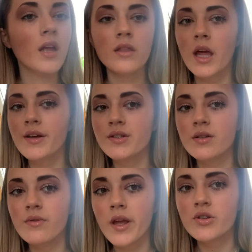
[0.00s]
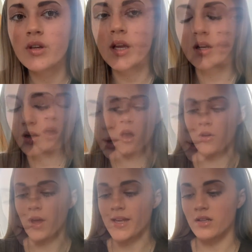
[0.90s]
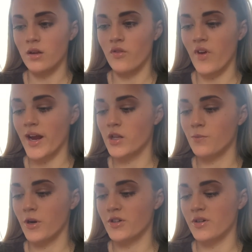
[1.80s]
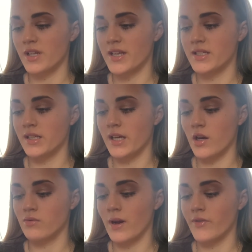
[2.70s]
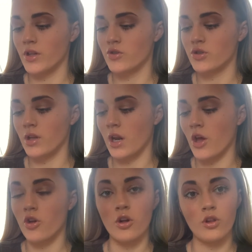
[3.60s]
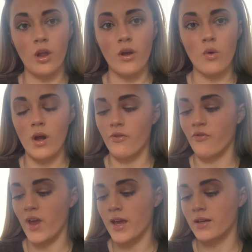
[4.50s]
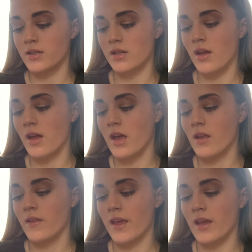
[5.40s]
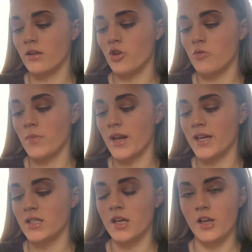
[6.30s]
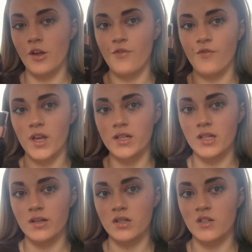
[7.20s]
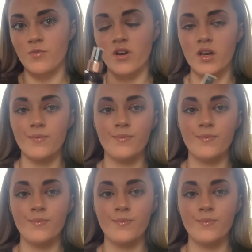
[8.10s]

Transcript: Nice shade. Okay, so the final product is the Revolution Glow Fix, the Illuminating Fixing Spray.